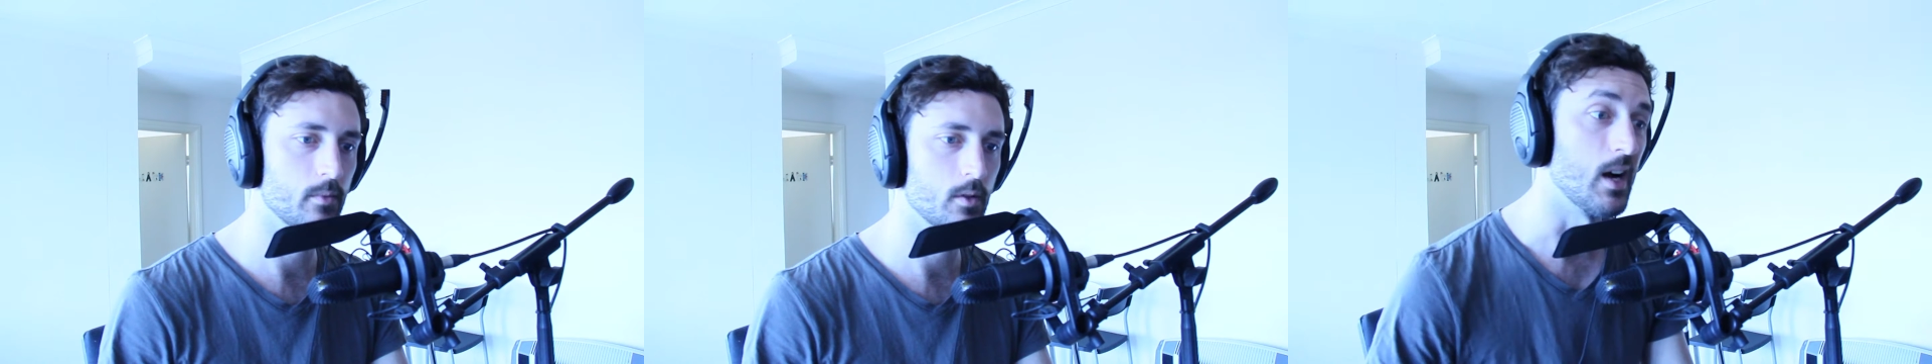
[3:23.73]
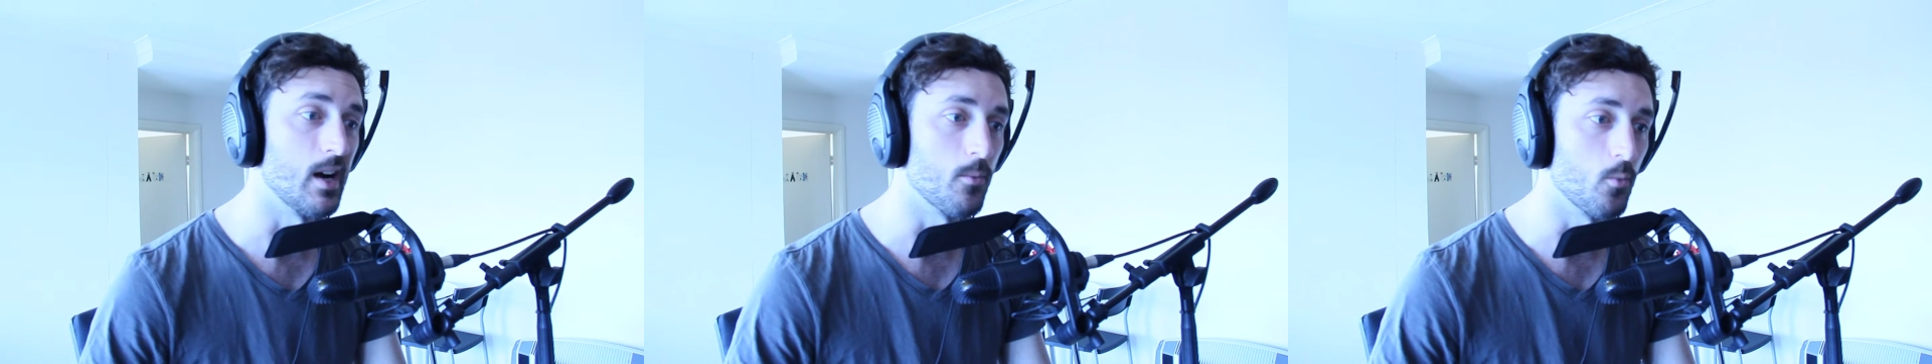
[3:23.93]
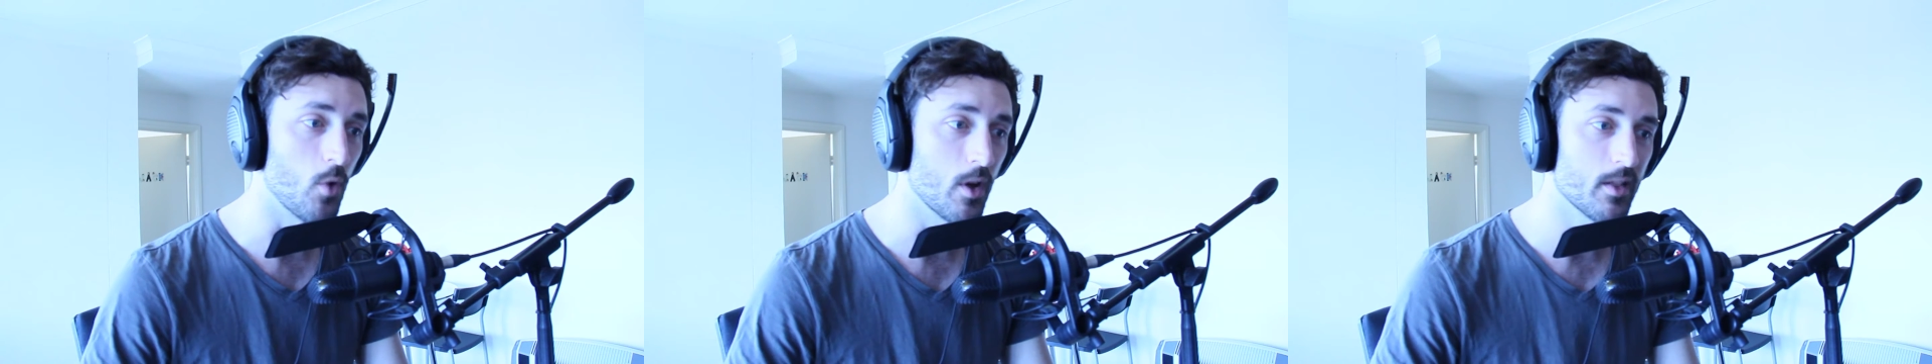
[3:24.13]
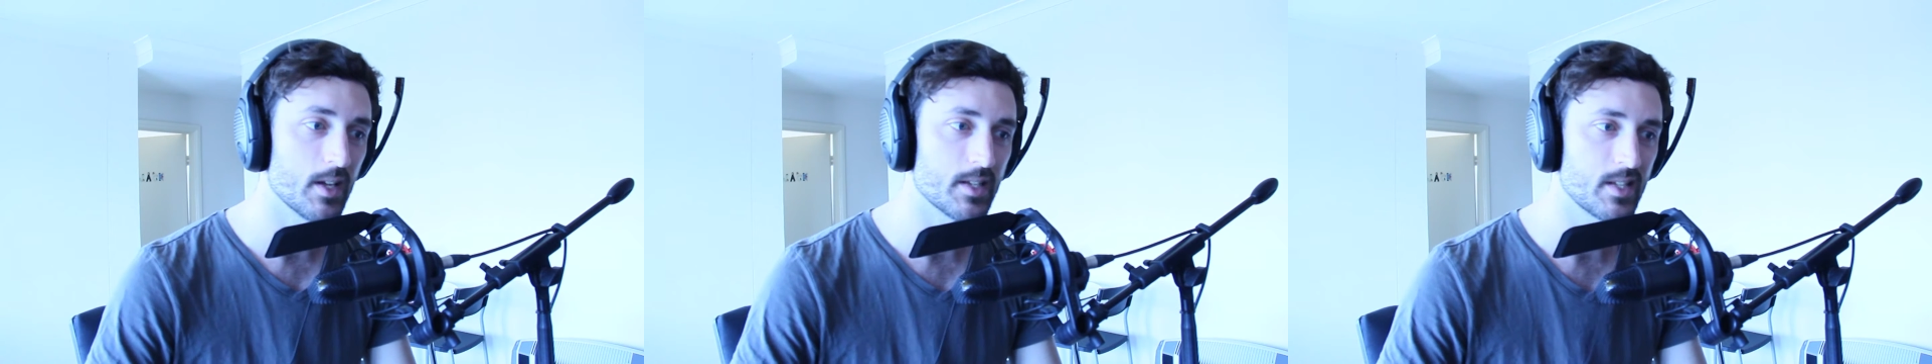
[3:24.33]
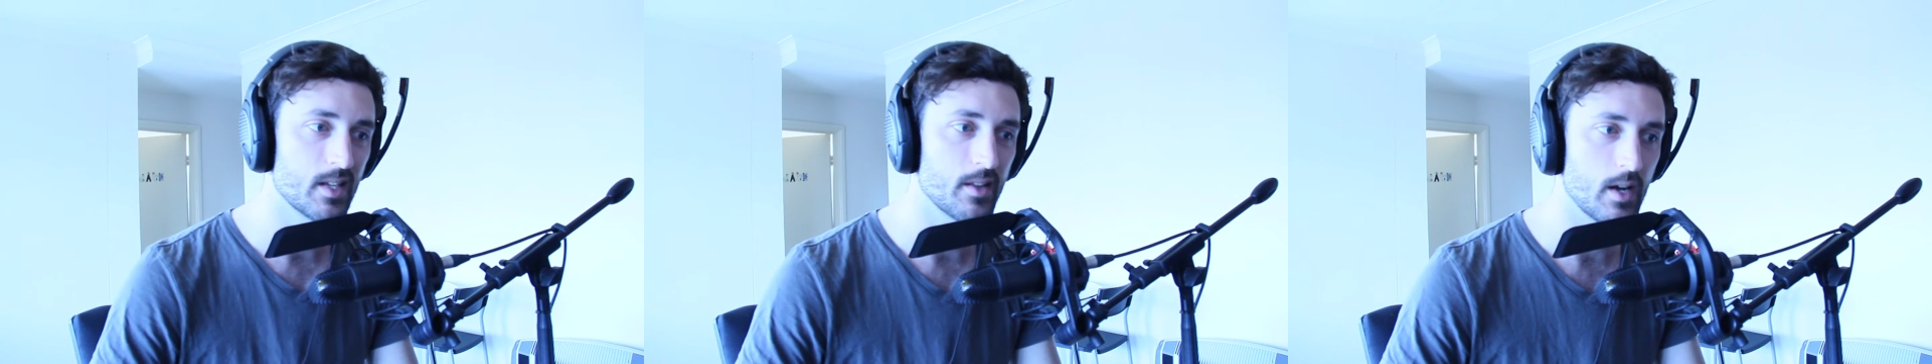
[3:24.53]
Uh, one
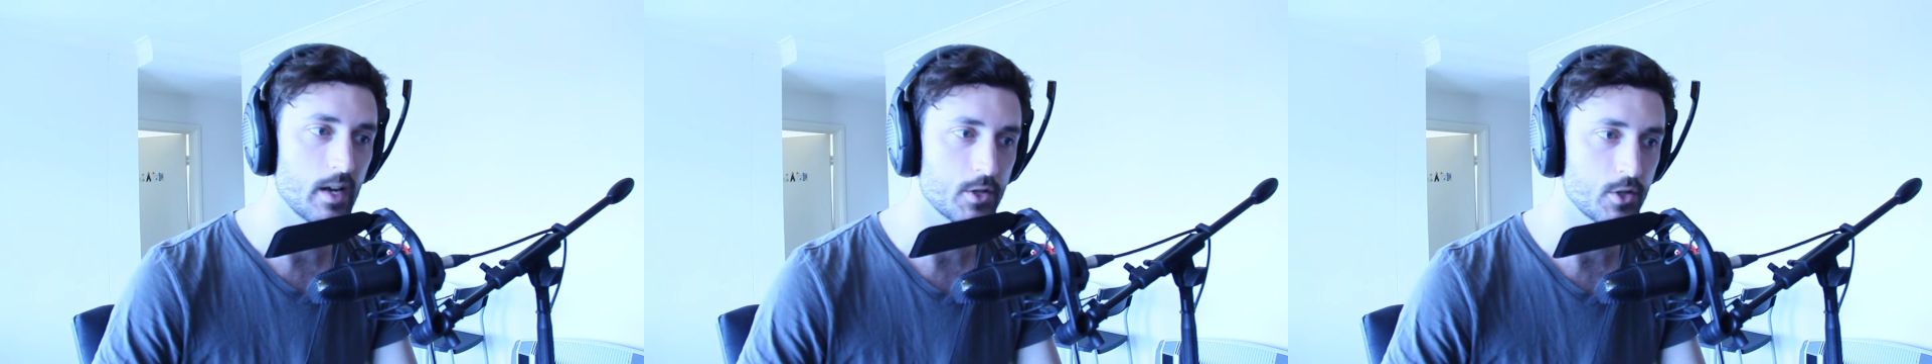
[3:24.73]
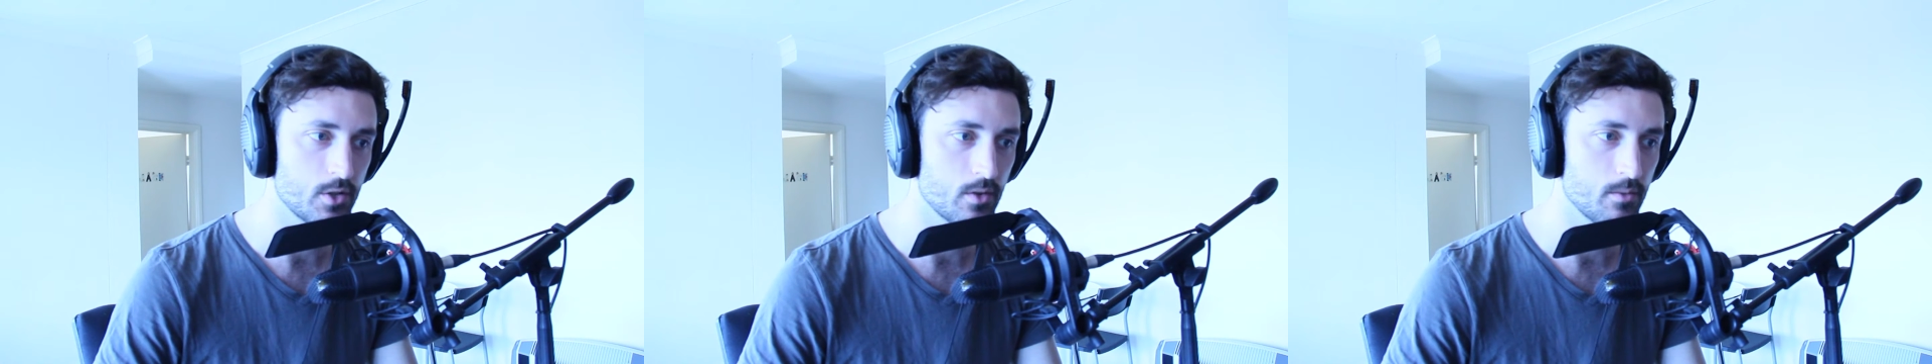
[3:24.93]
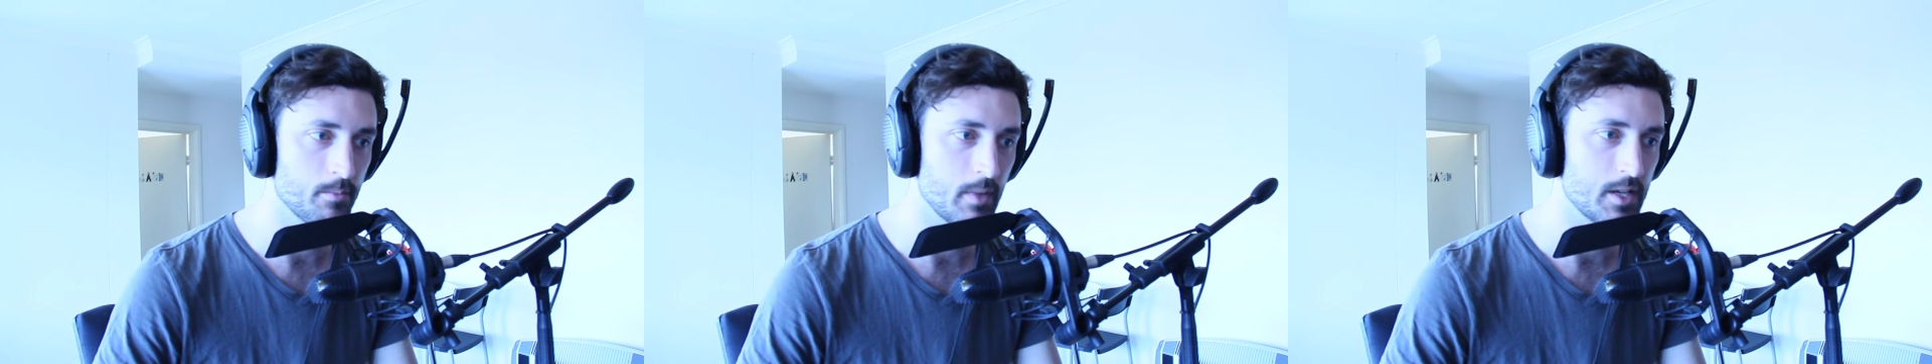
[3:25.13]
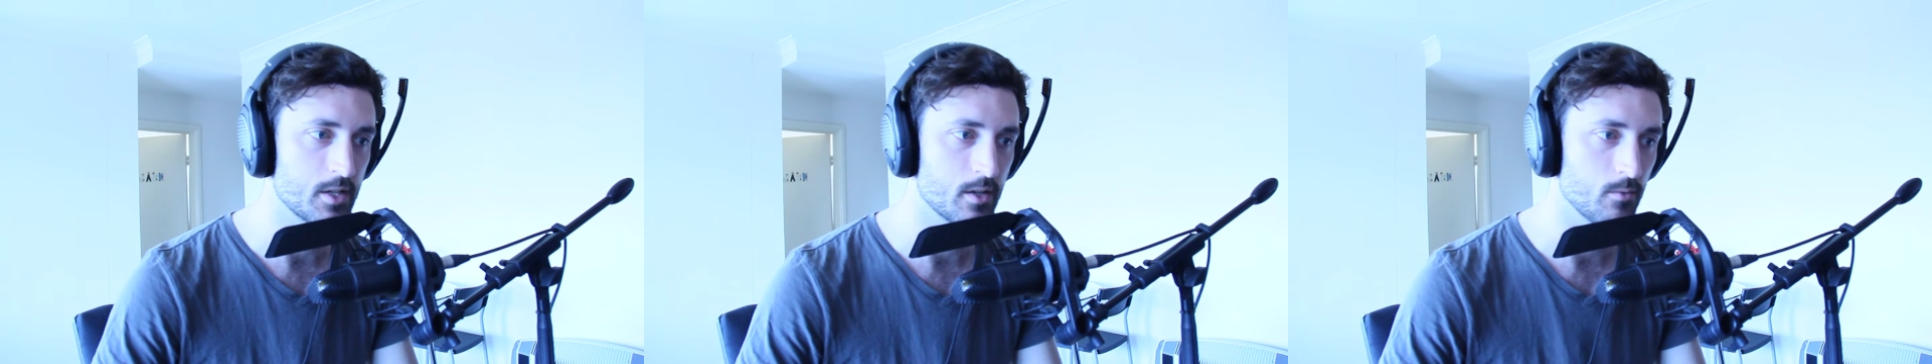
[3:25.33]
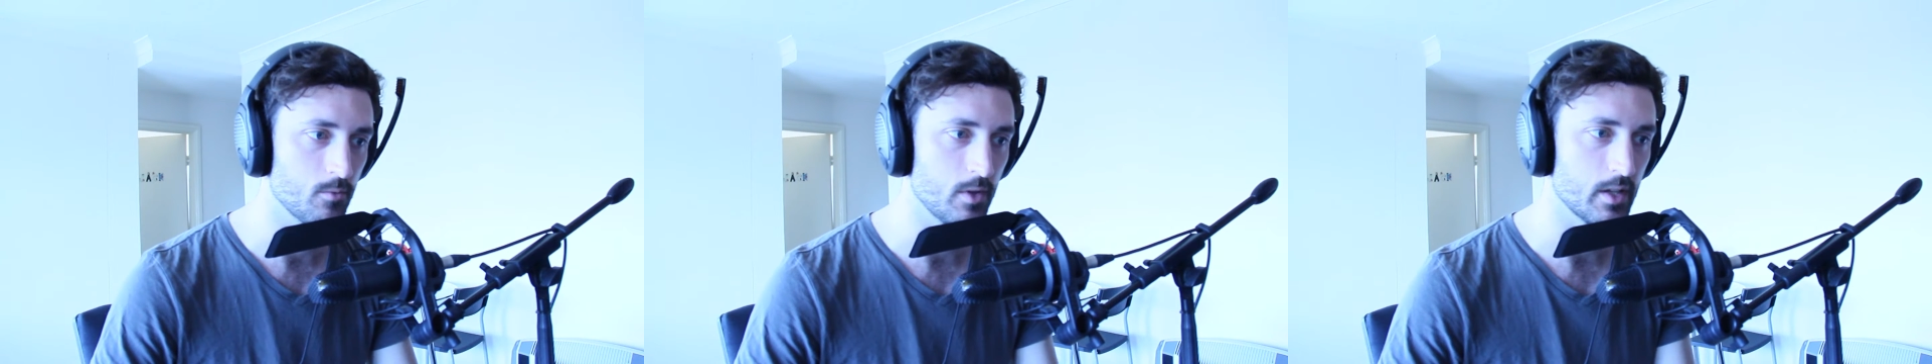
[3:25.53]
last thing that I should
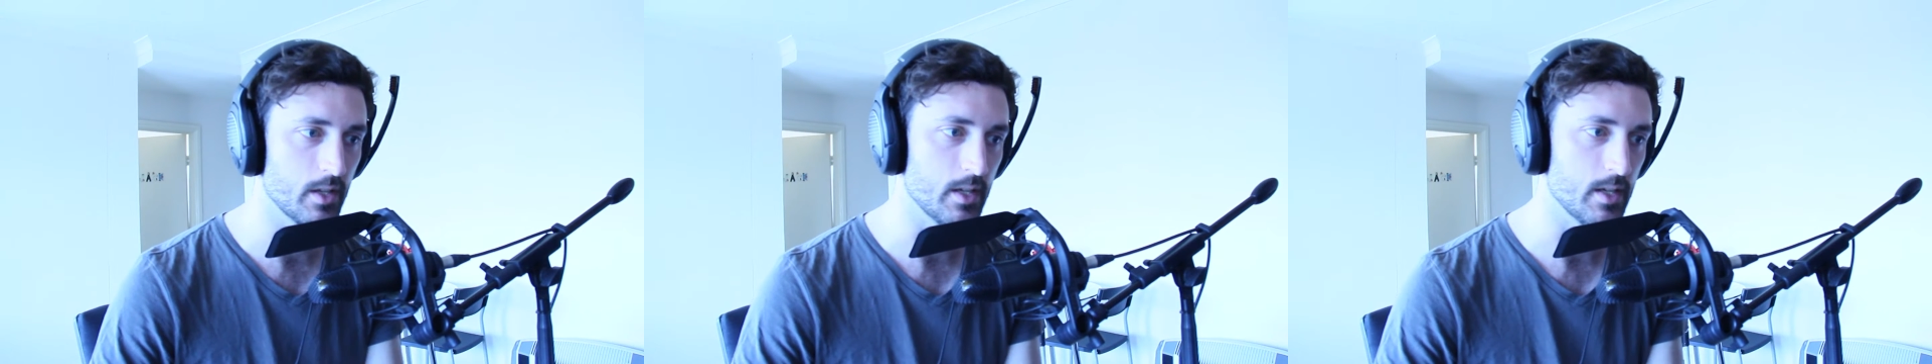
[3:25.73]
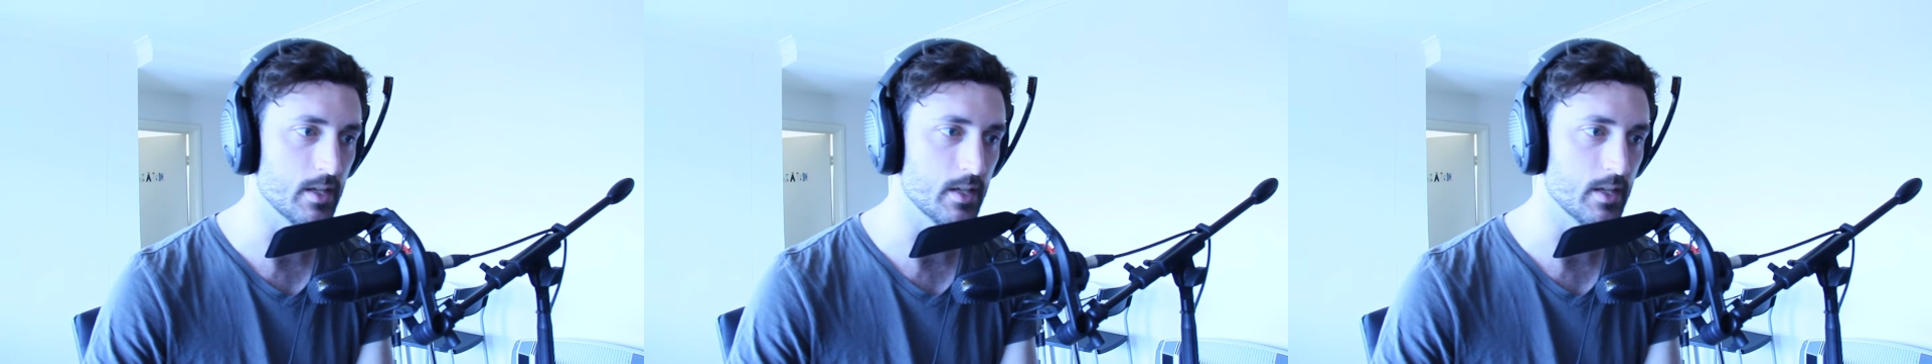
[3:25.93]
mention really